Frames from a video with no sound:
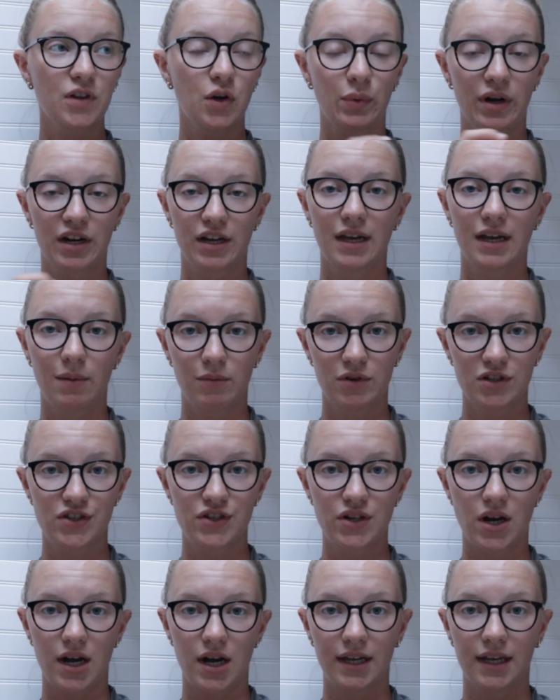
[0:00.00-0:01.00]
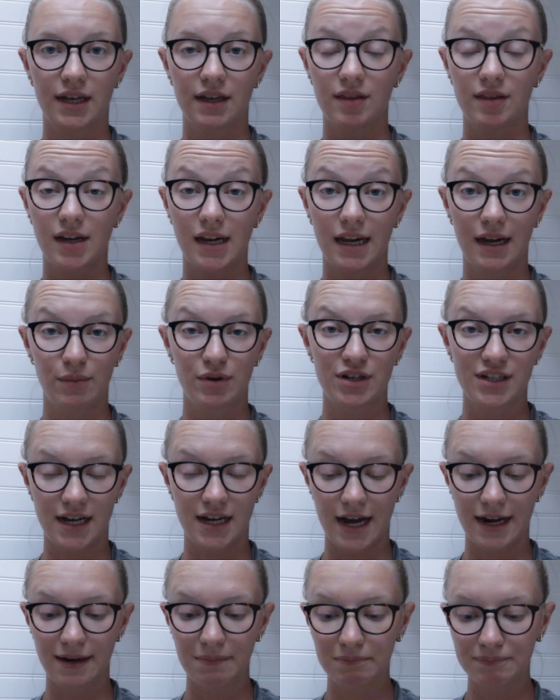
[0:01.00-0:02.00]
where Cameron's talking, the camera
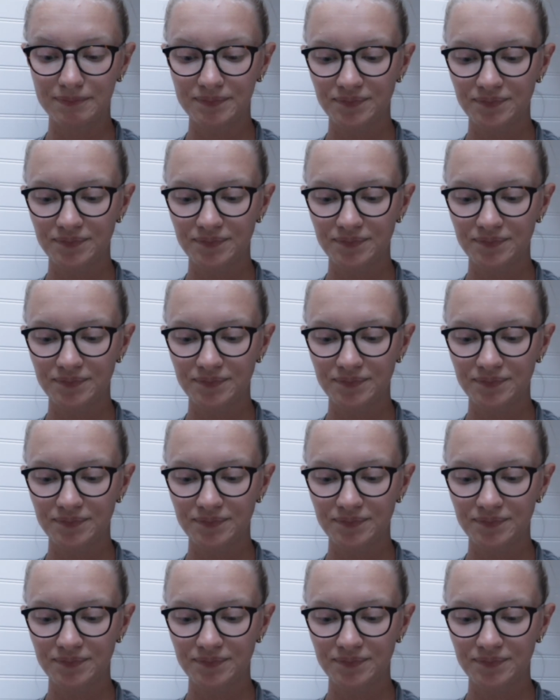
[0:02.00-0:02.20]
died.